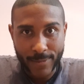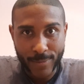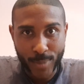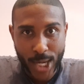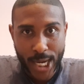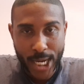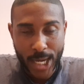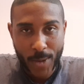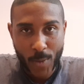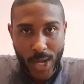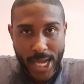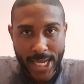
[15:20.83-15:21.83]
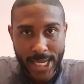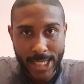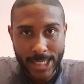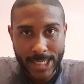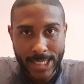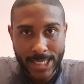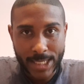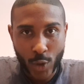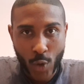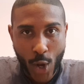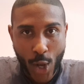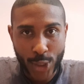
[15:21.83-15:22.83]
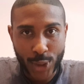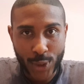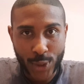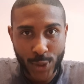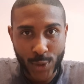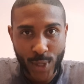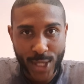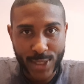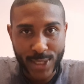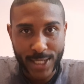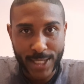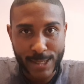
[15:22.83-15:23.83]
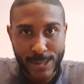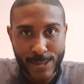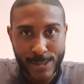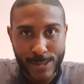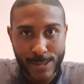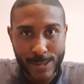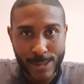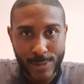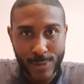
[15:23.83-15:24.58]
have Bray Wyatt cross-dressing